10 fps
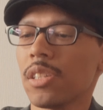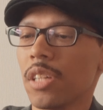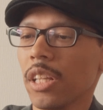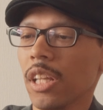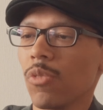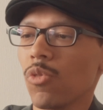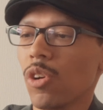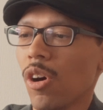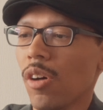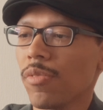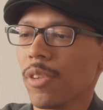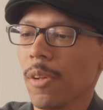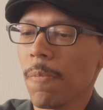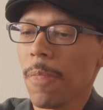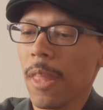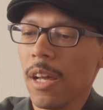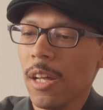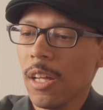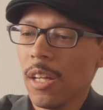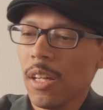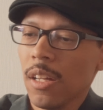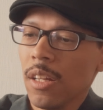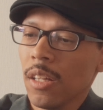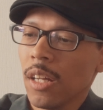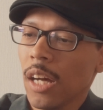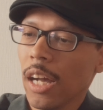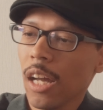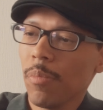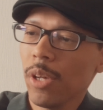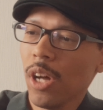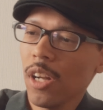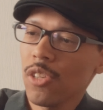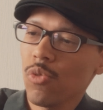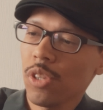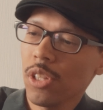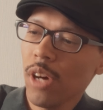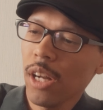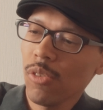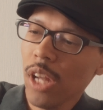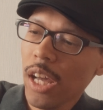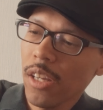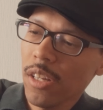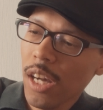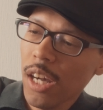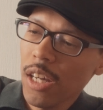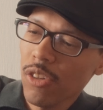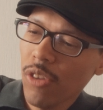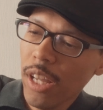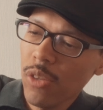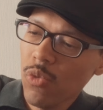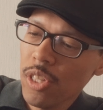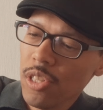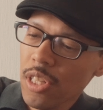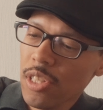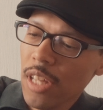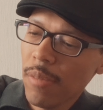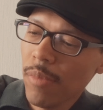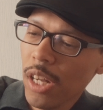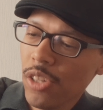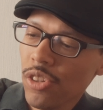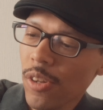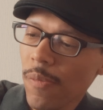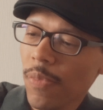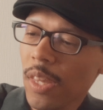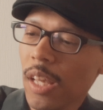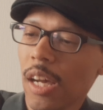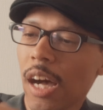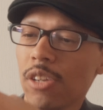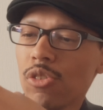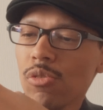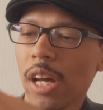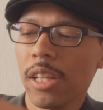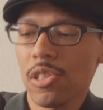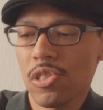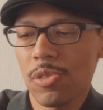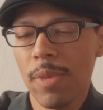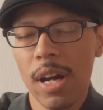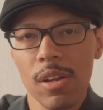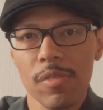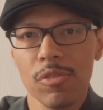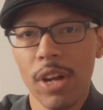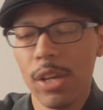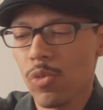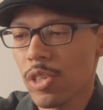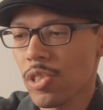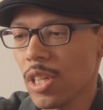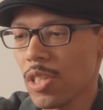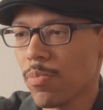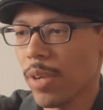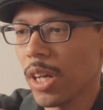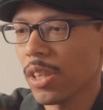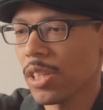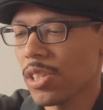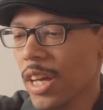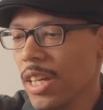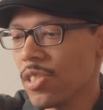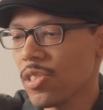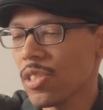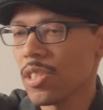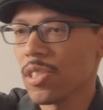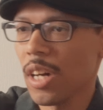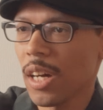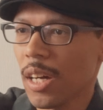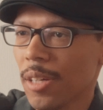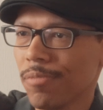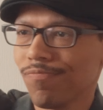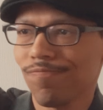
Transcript: Take that one off. I gotta be honest with you, I don't like grain whiskeys that much. I do like the smell of grain whiskeys, but the taste is not